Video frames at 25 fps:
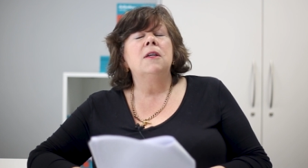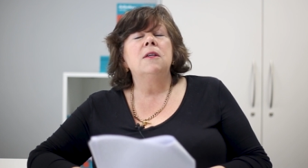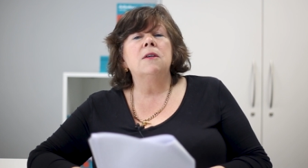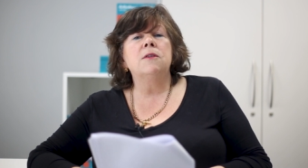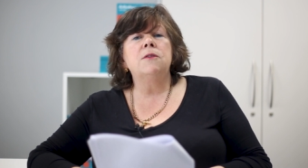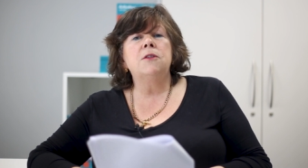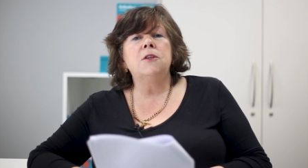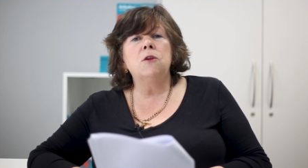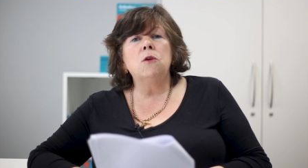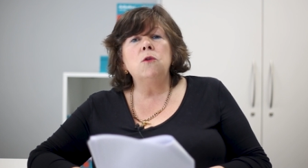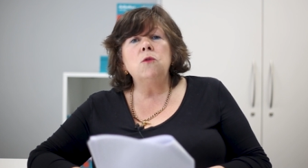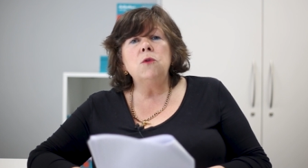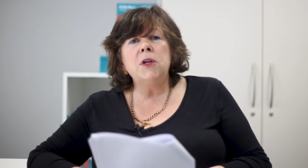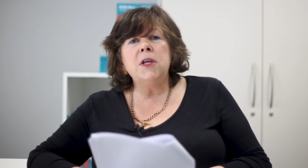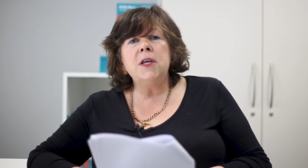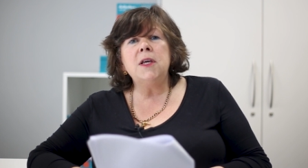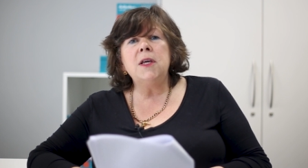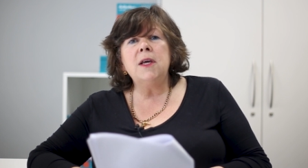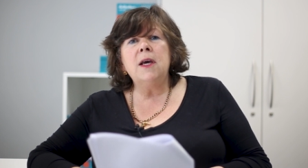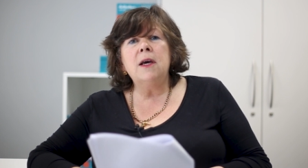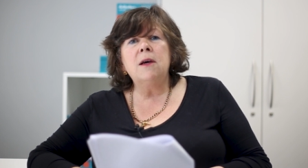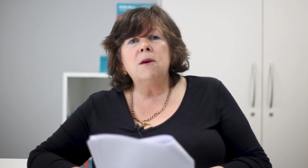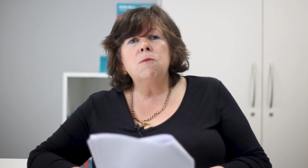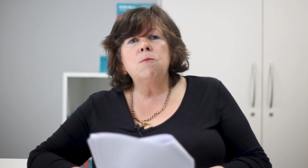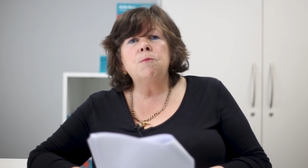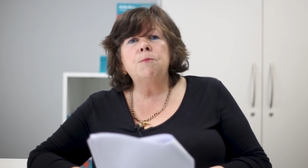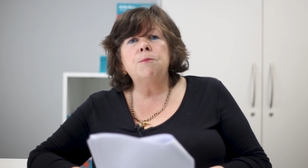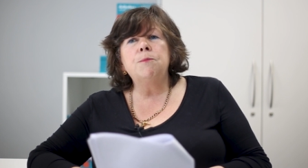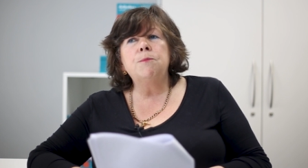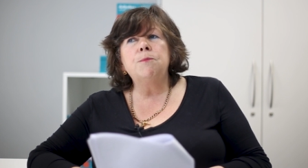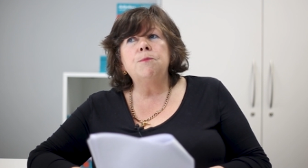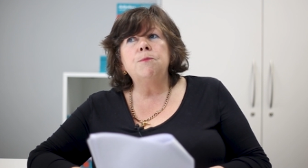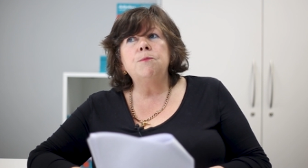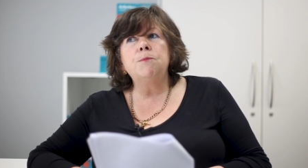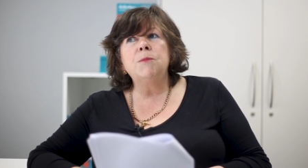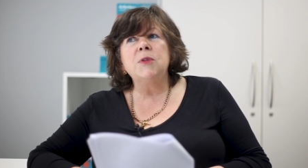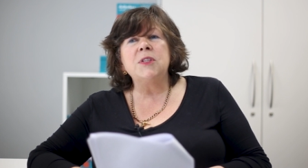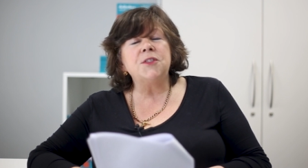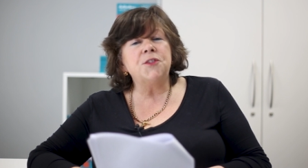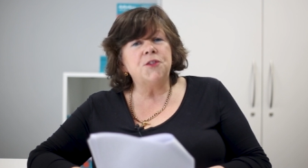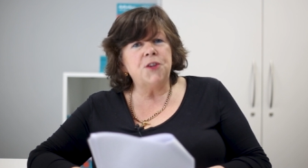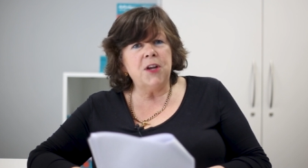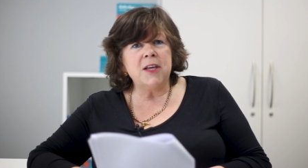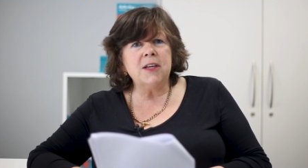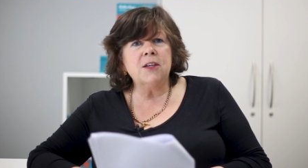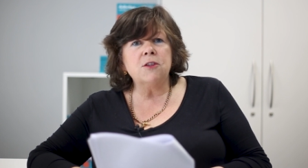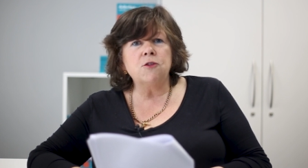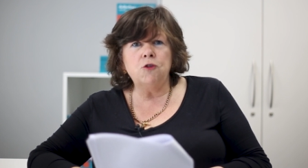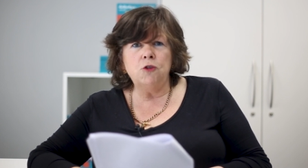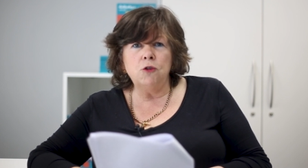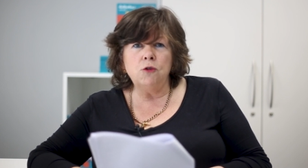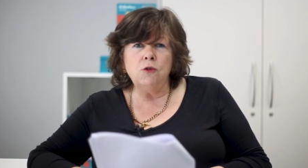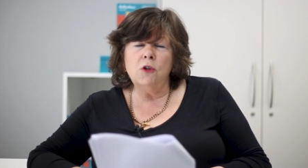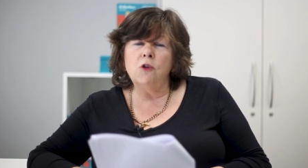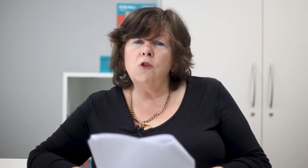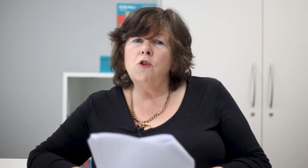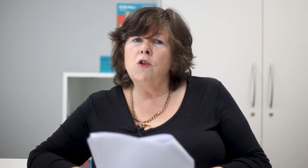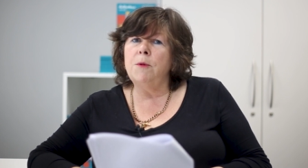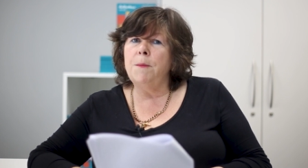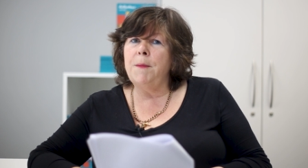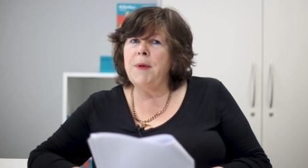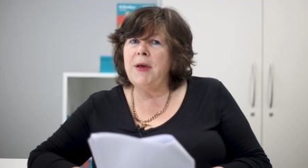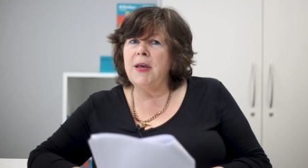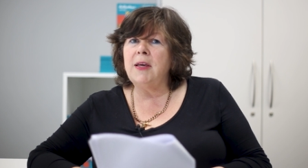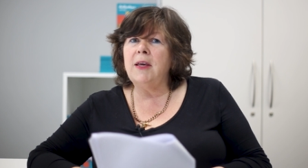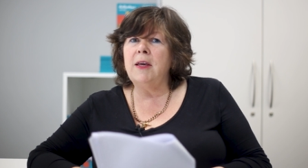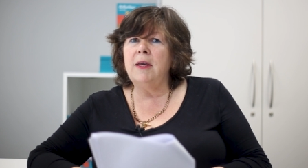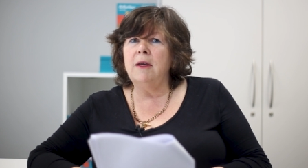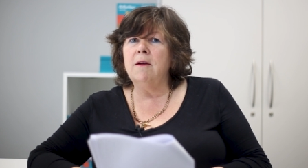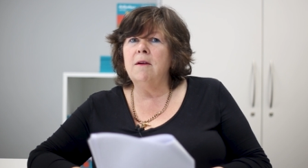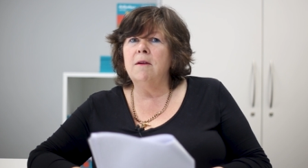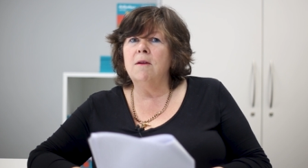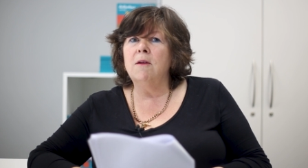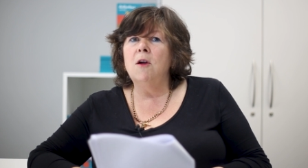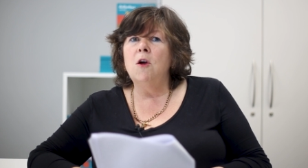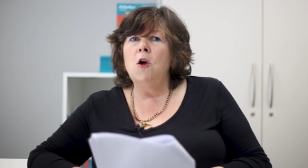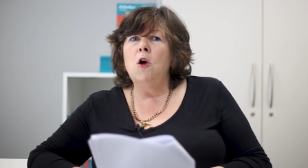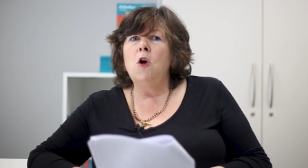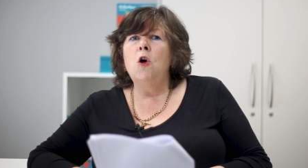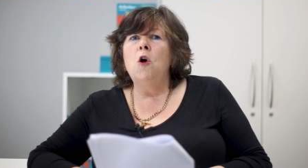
Now, the only mistake a student could make here